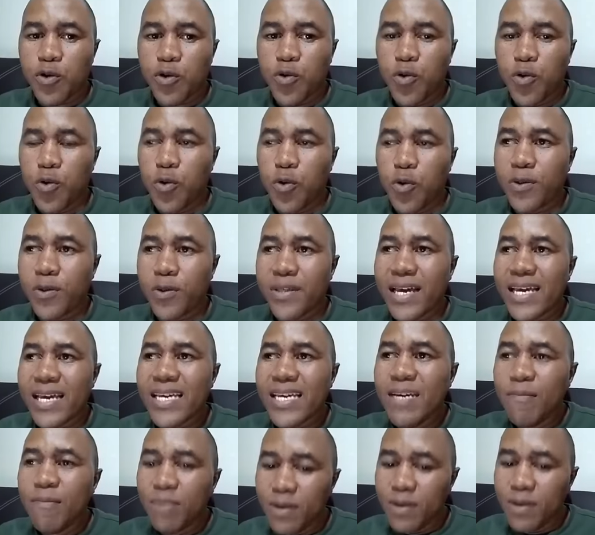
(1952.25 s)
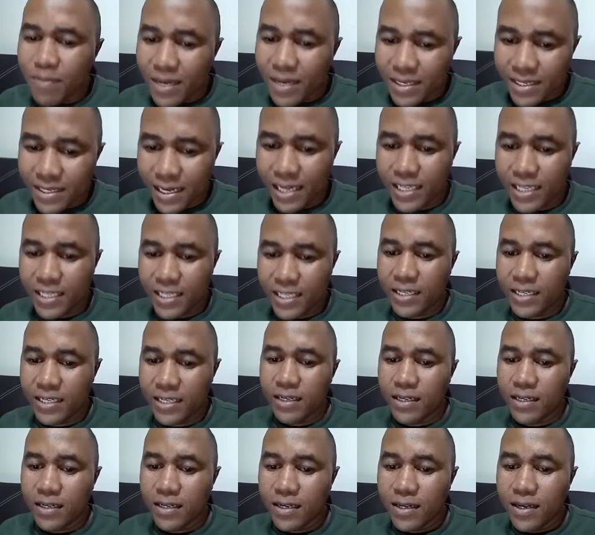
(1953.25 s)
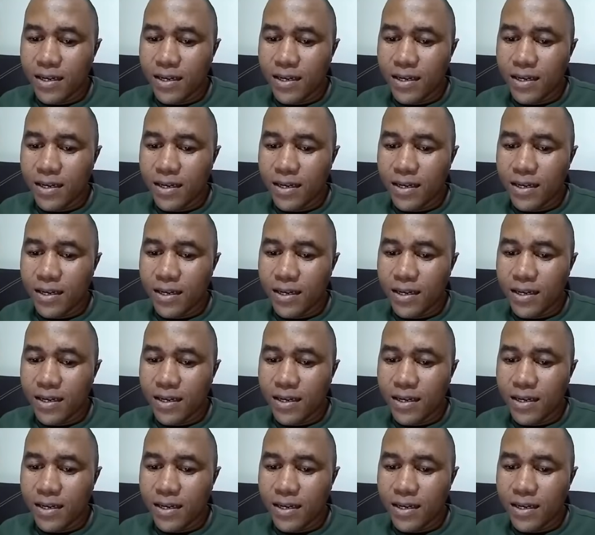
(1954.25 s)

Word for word: to the implementation,